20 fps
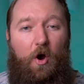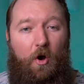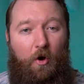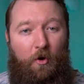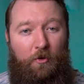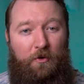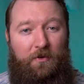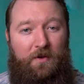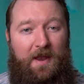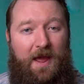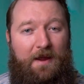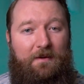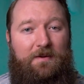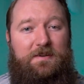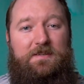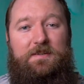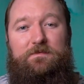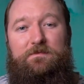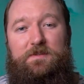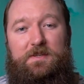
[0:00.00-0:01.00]
on
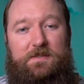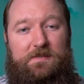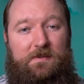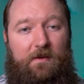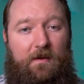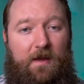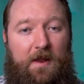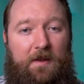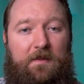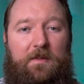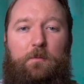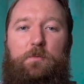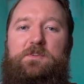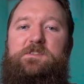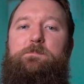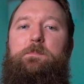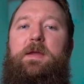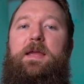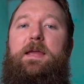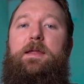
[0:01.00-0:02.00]
narrative design that will
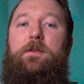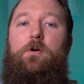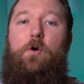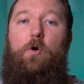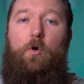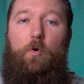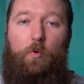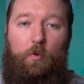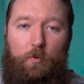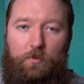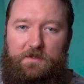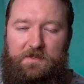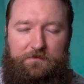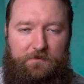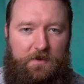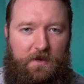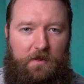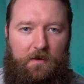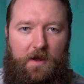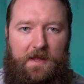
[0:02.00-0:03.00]
span all
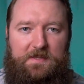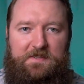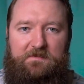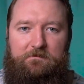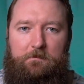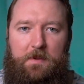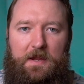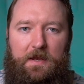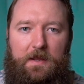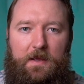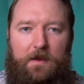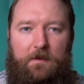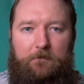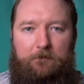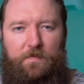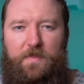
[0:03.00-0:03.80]
different kinds of media.